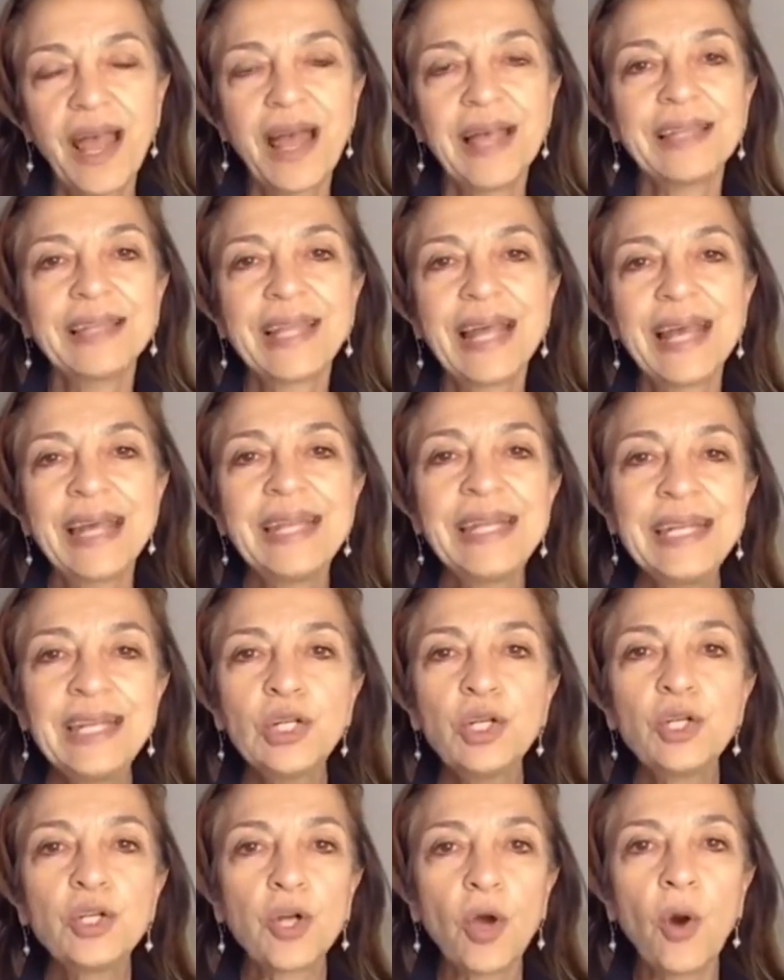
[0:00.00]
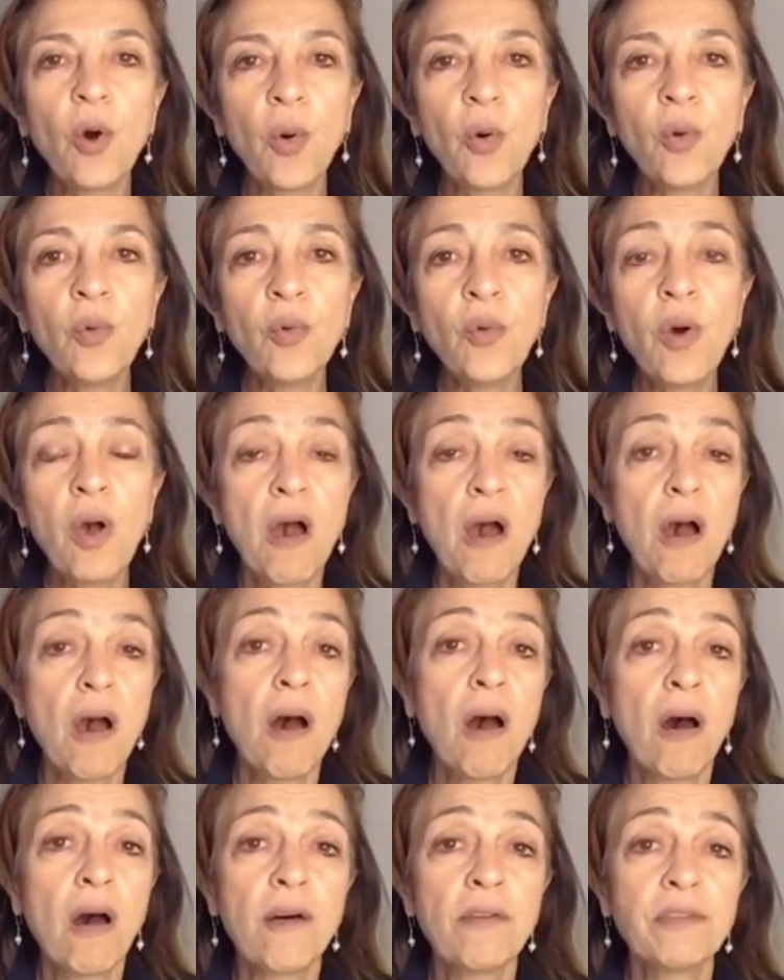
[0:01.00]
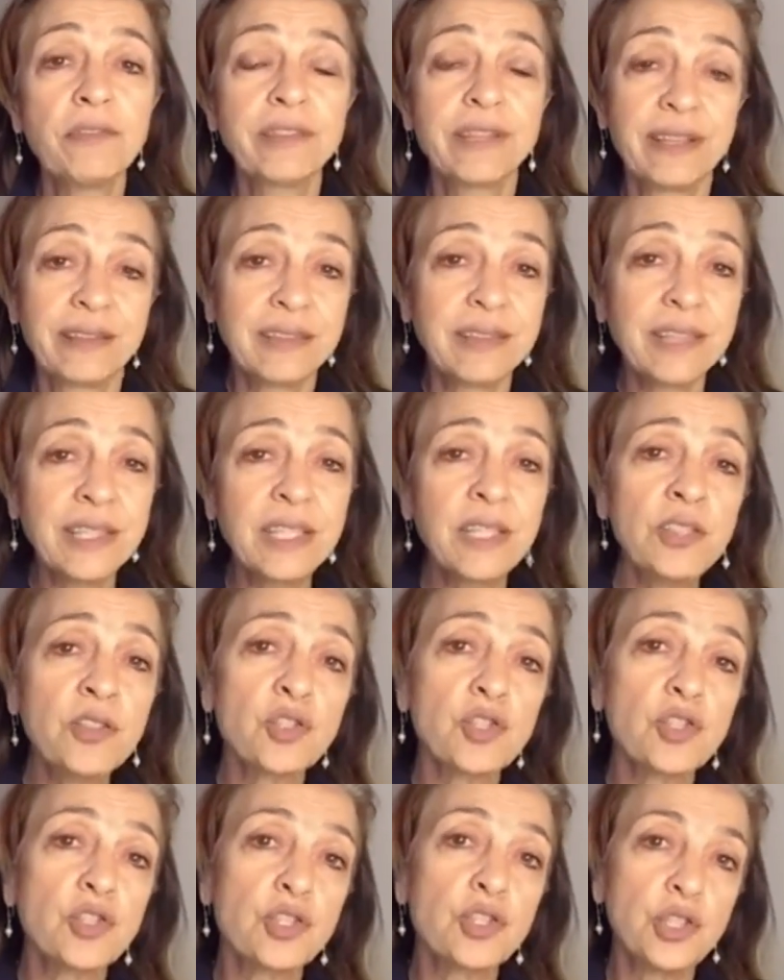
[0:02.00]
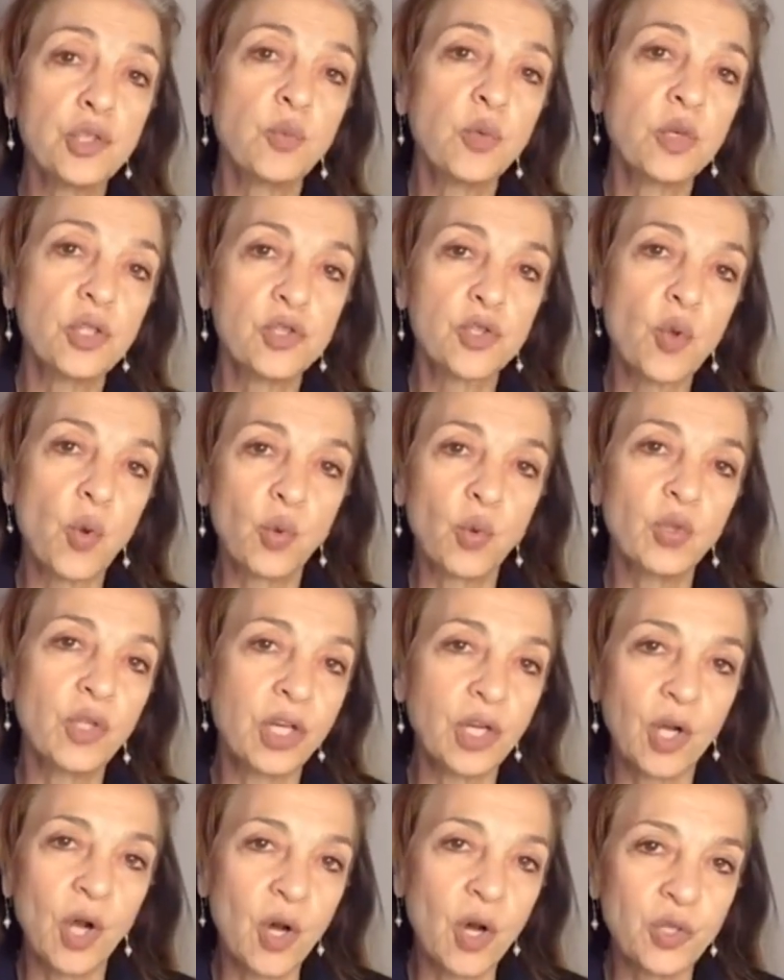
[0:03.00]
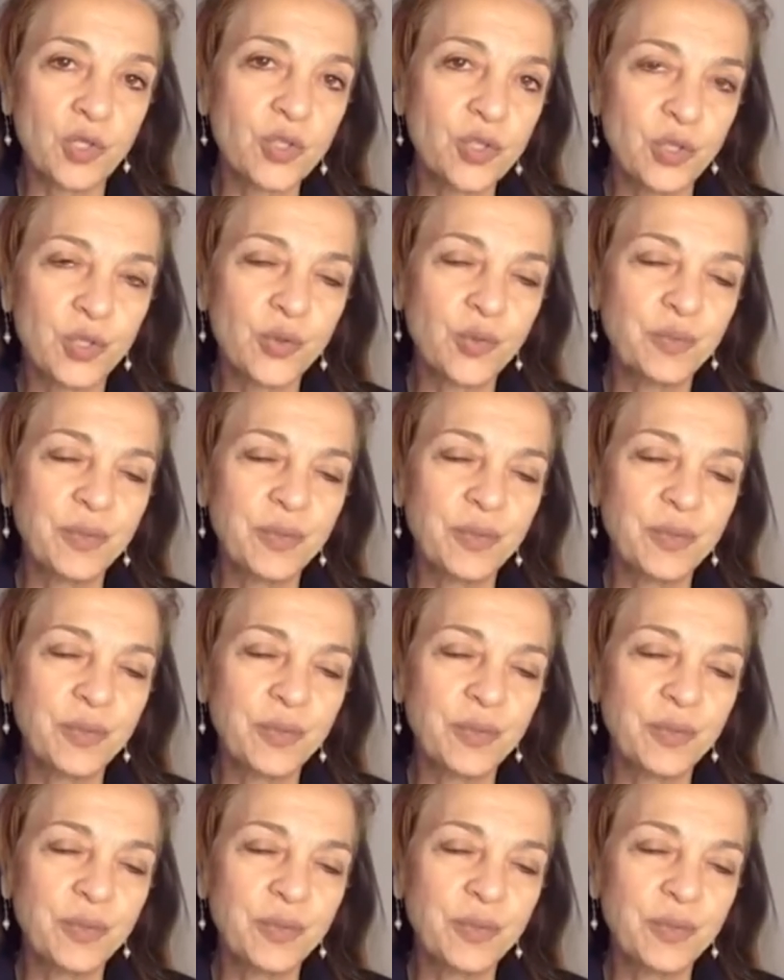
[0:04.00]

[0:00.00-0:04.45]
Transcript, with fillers: Letting go of the things she was holding on to.